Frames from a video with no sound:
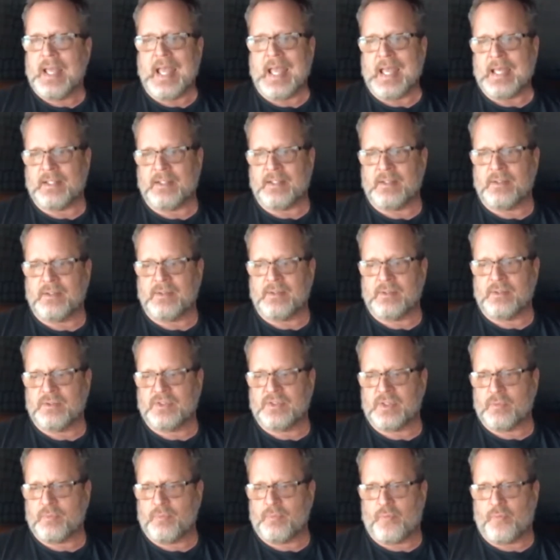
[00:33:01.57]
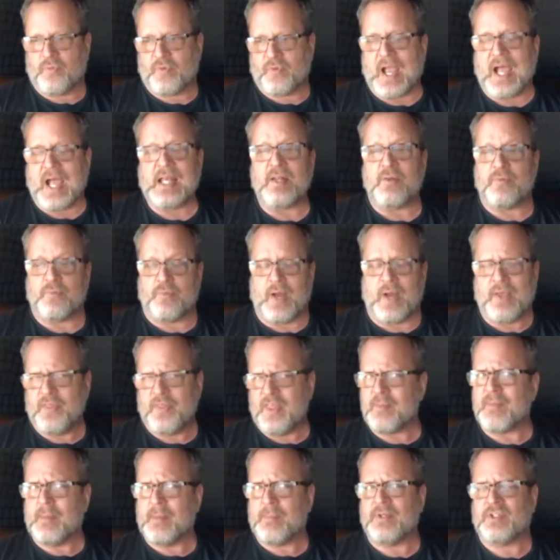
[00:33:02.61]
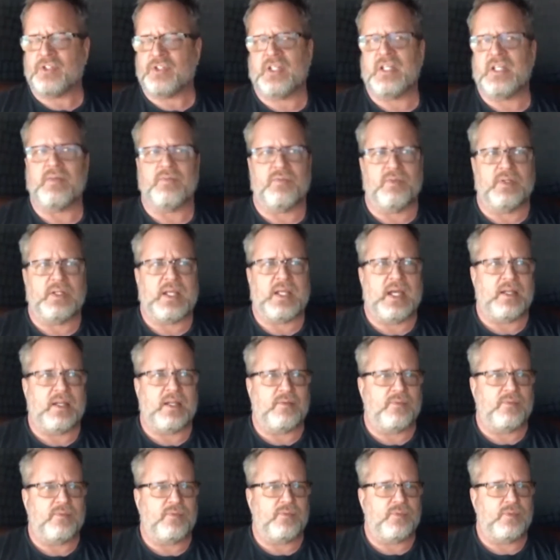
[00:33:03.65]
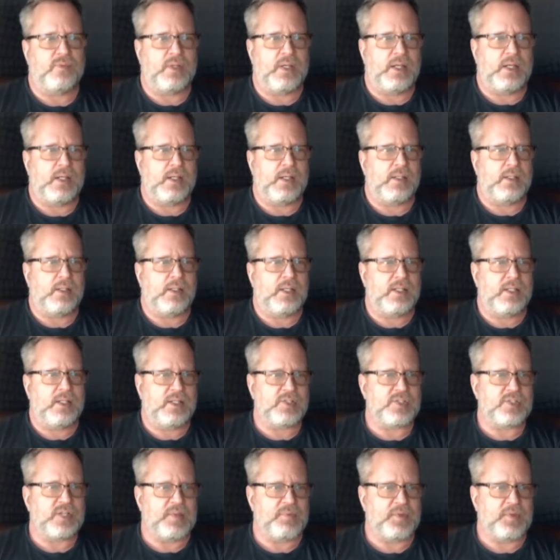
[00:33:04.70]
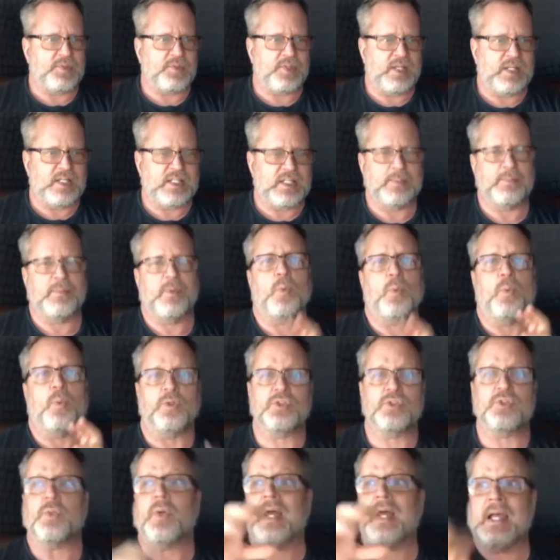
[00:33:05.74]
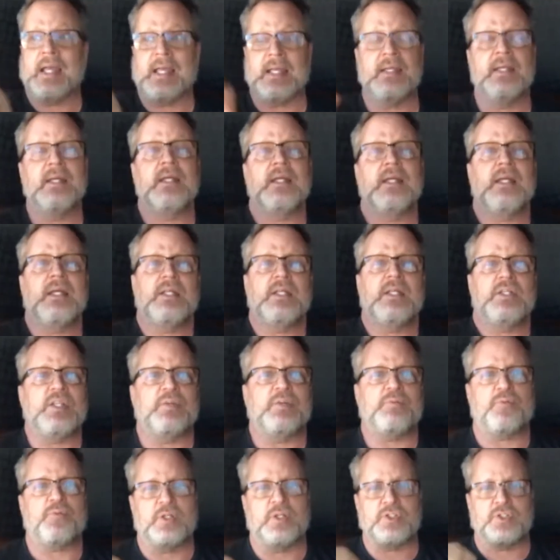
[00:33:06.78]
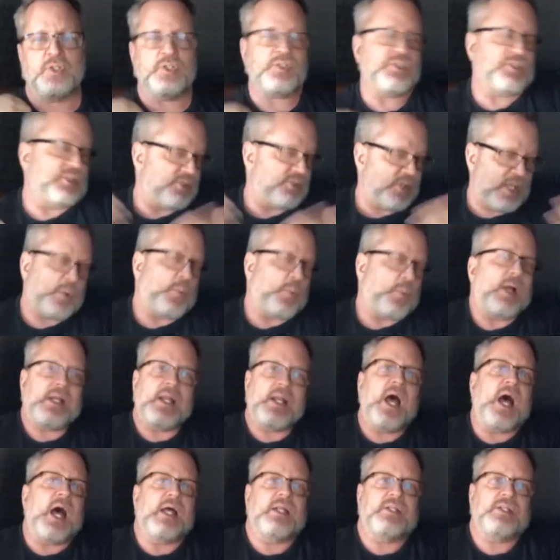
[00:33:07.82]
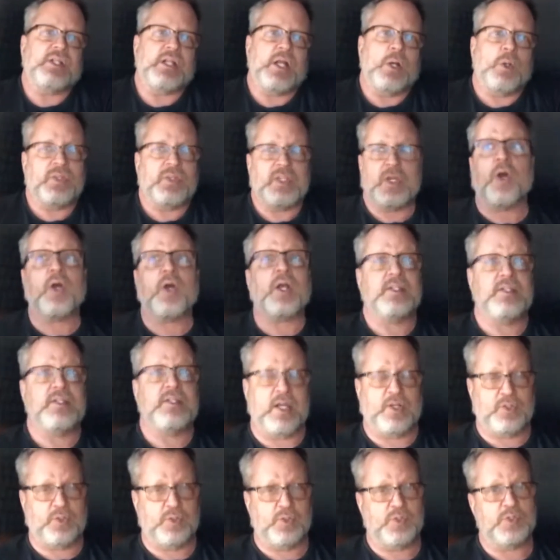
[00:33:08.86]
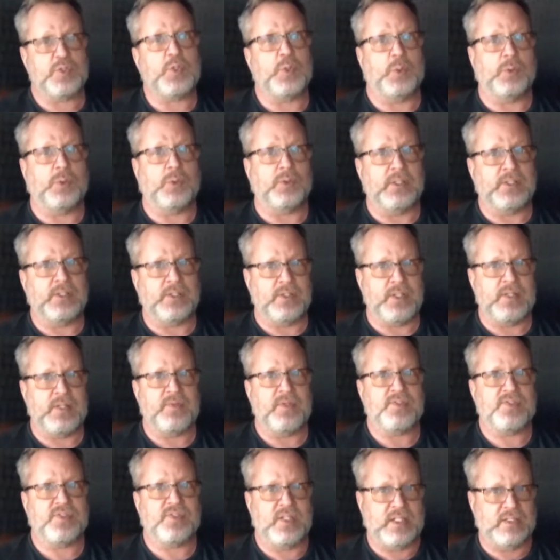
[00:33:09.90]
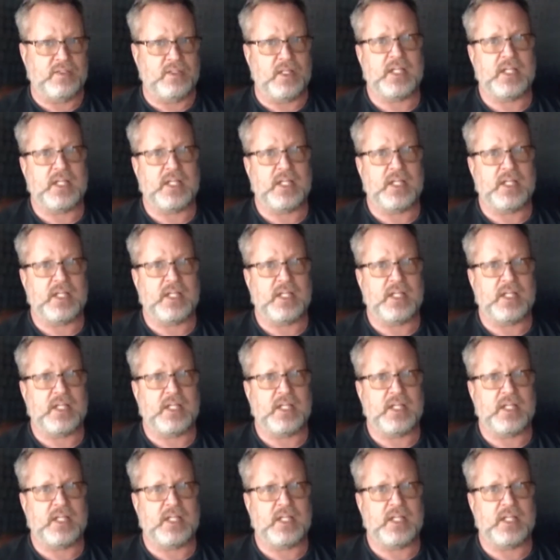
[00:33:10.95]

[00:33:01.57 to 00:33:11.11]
And kind of, I think maybe she even kind of initiated this idea, but we'll try different churches. Like, why not? And the architecture is cool in the city.